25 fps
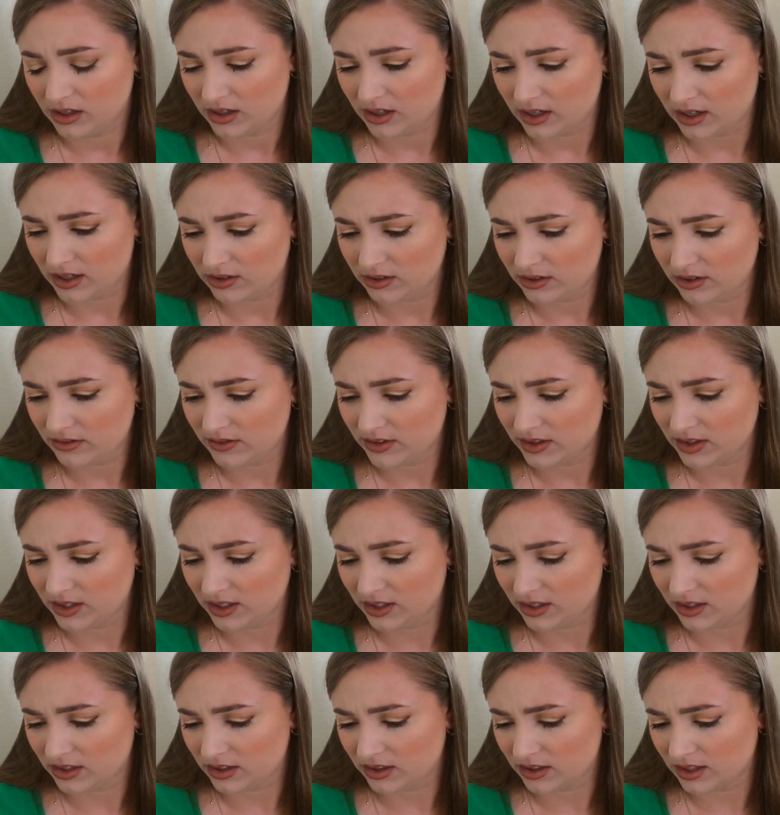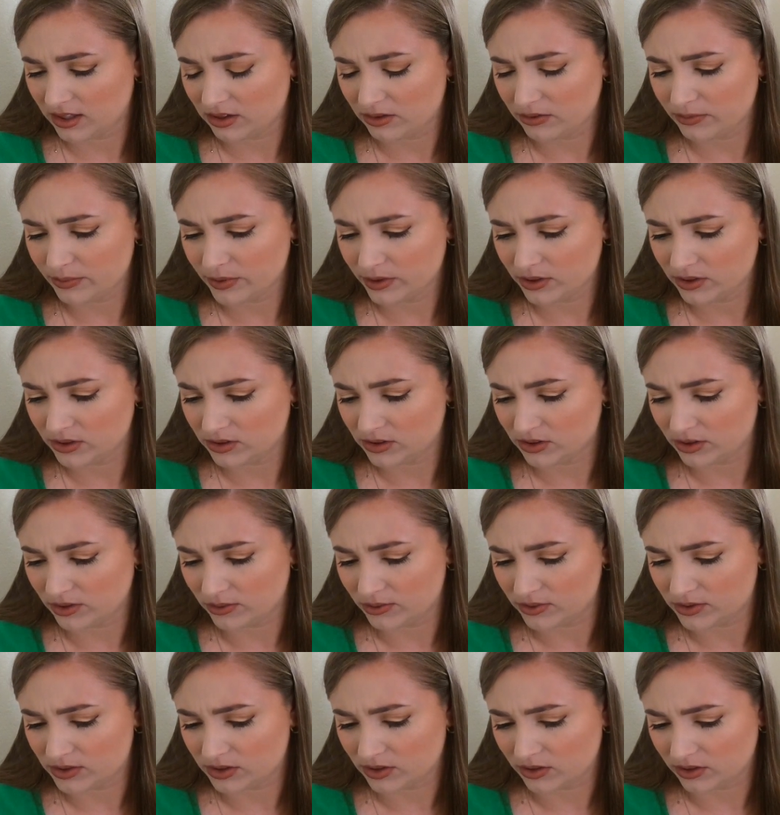I don't even think, they don't put
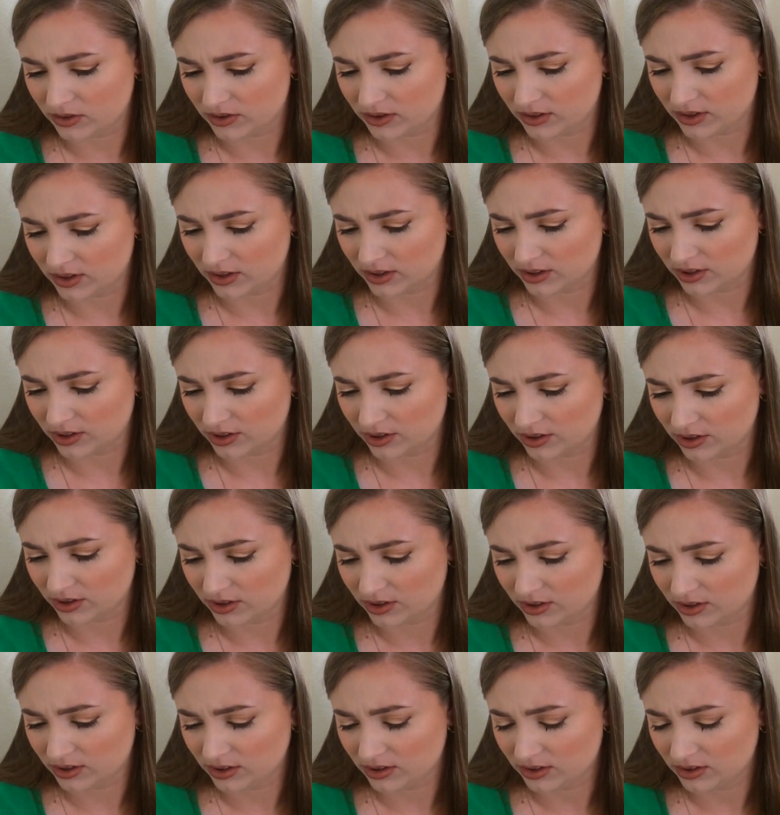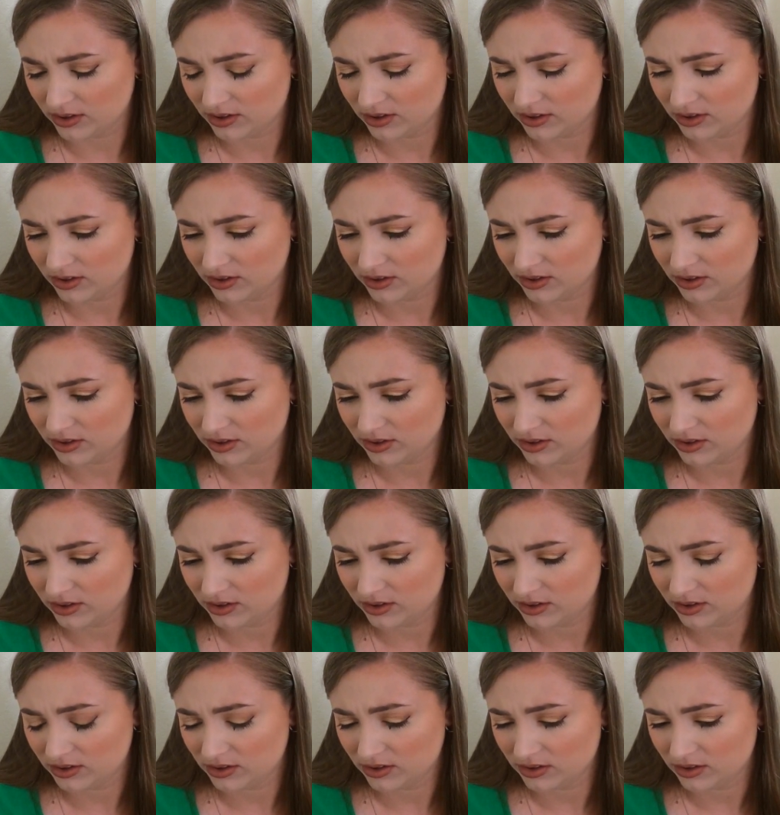notes on their
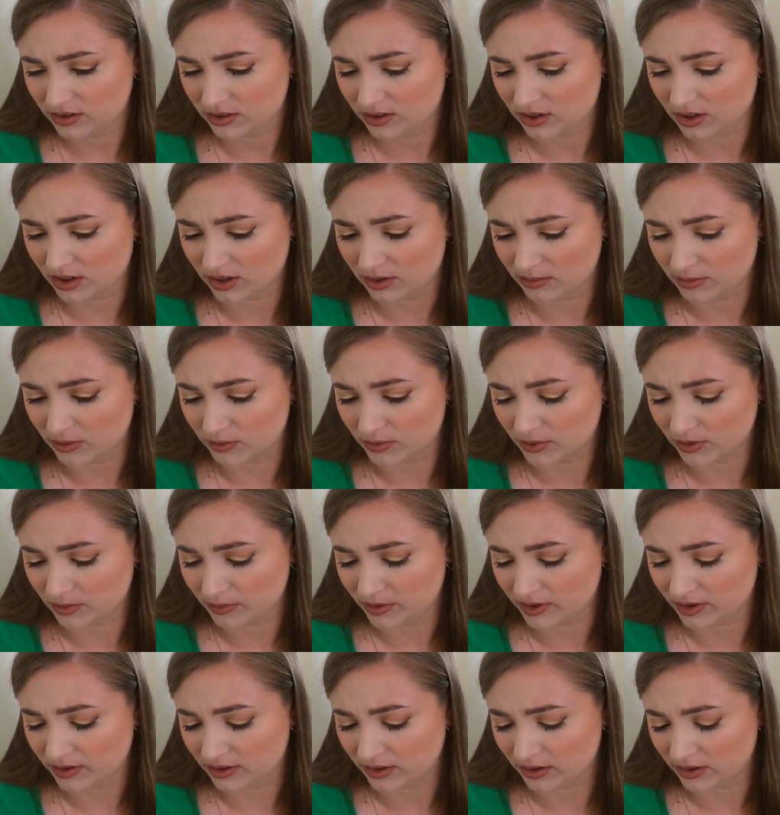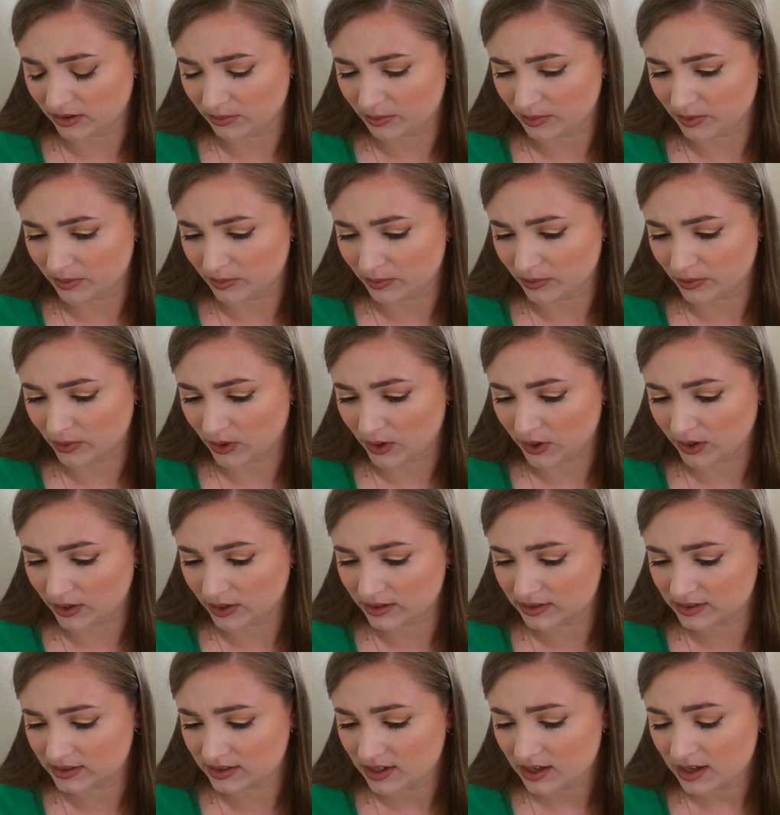aromatherapy
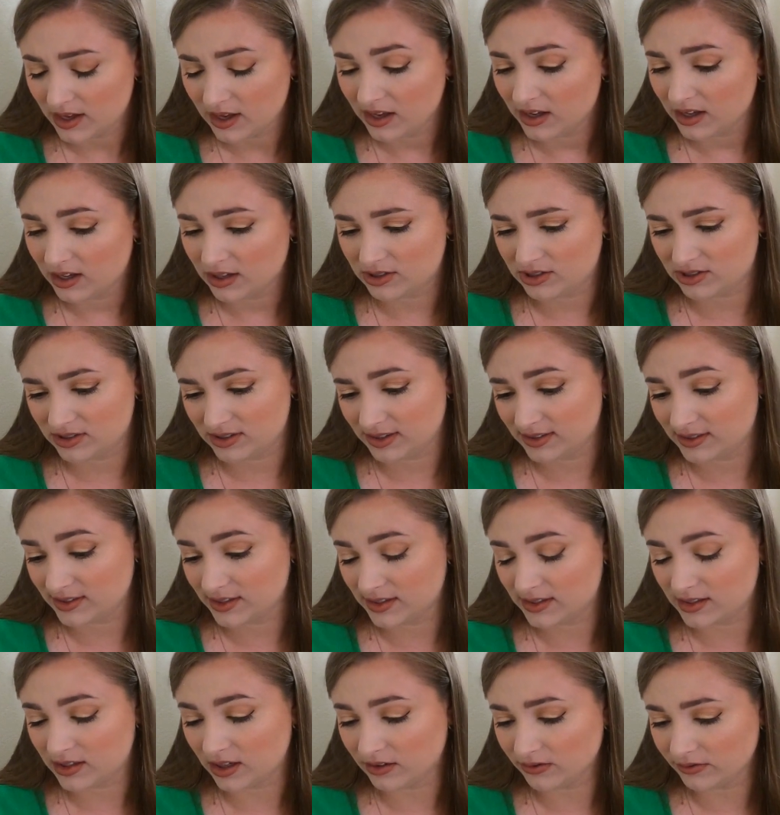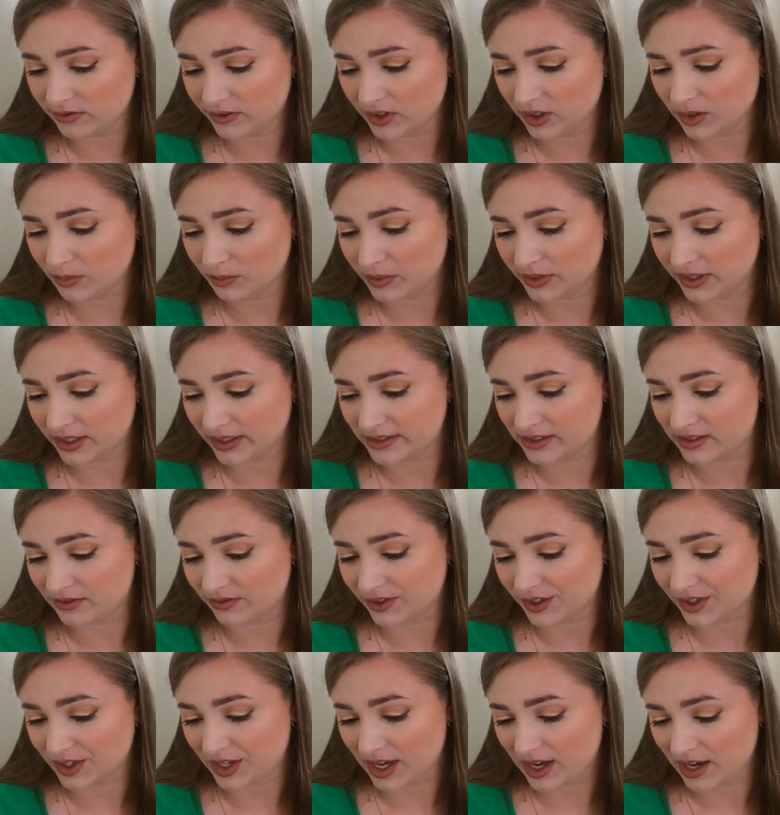products. It just says this comforting blend of
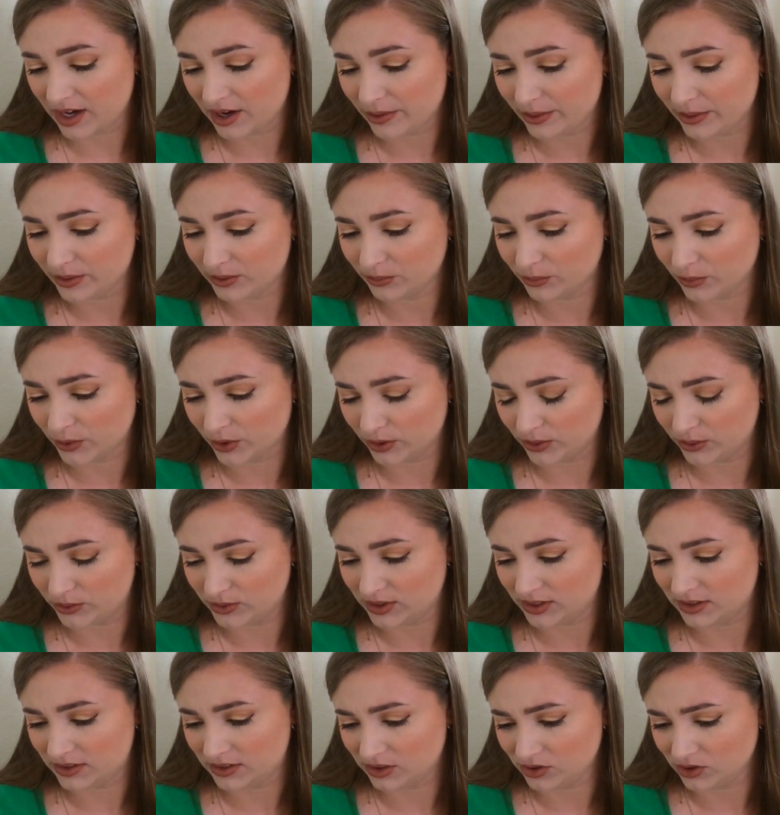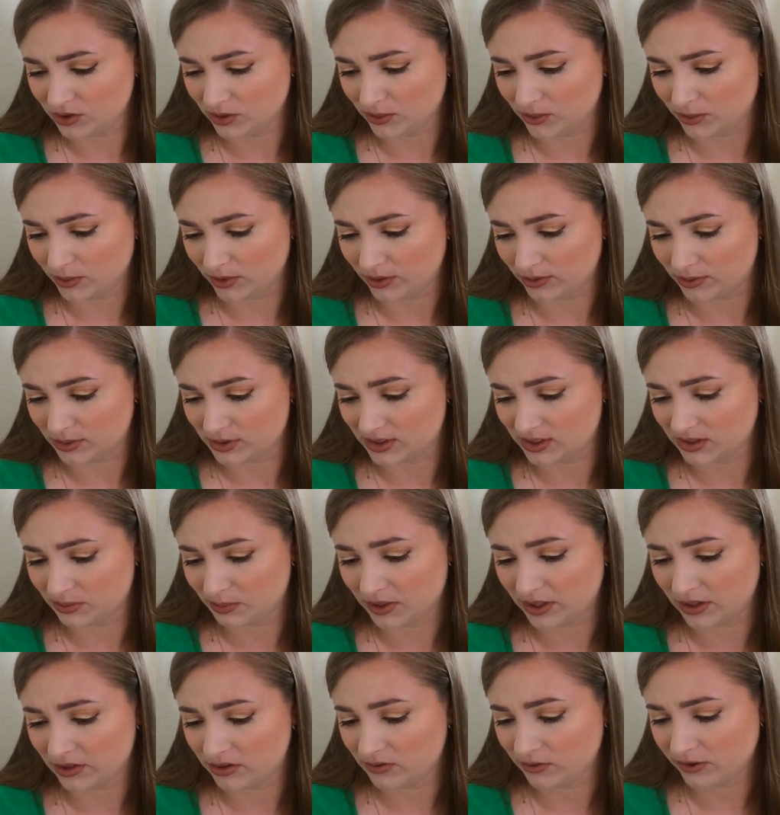cacao and rose essential oils
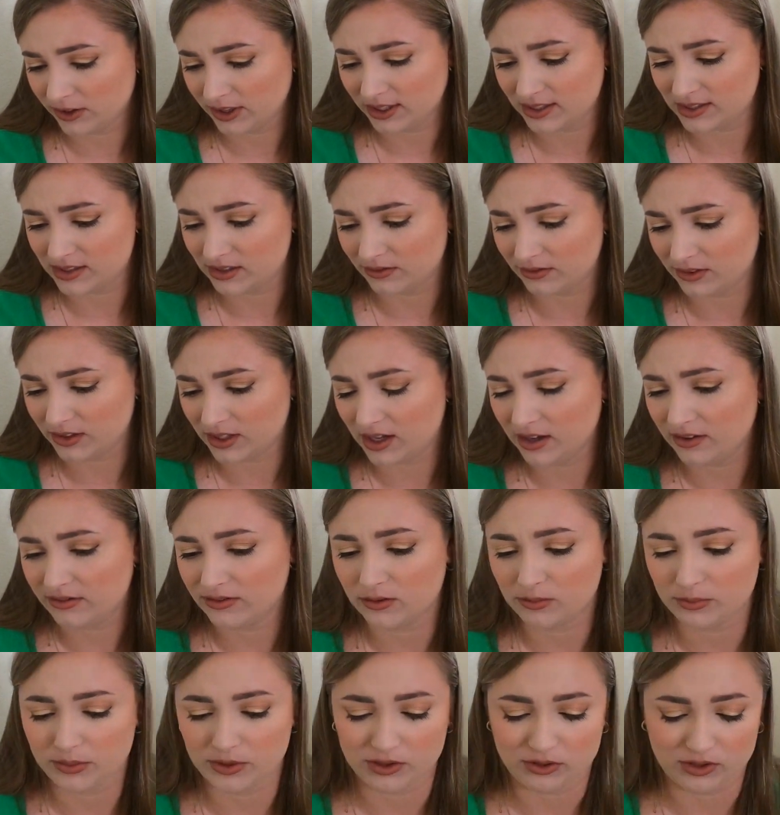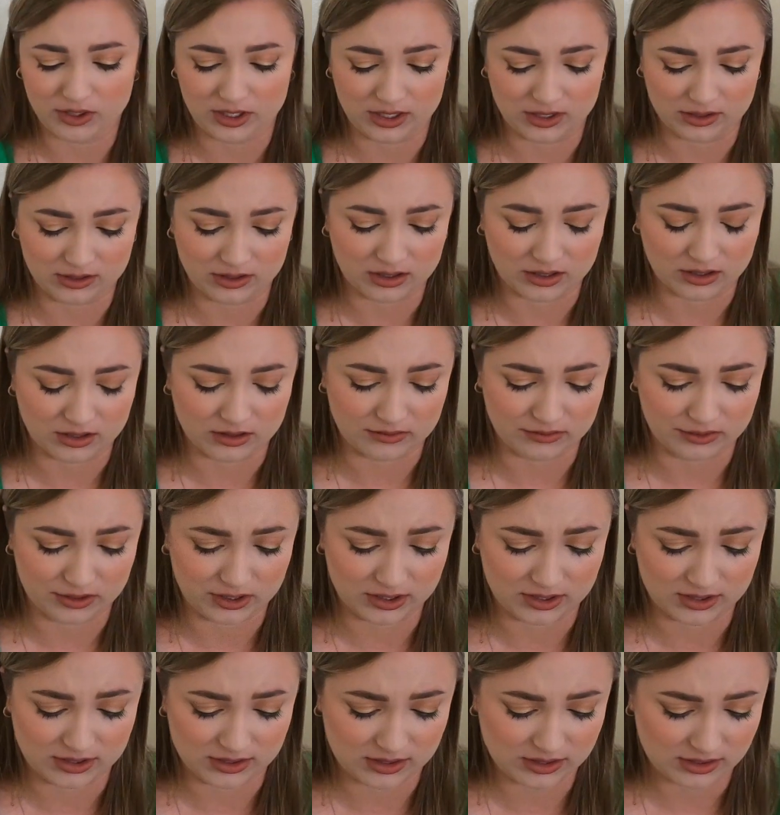inspires feelings of love, beauty, and
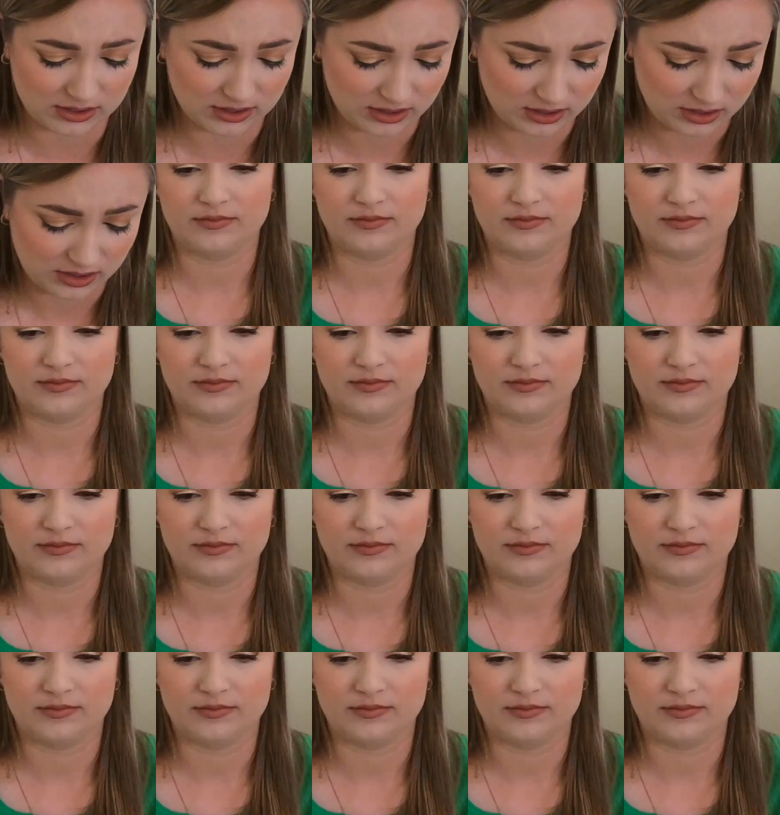confidence.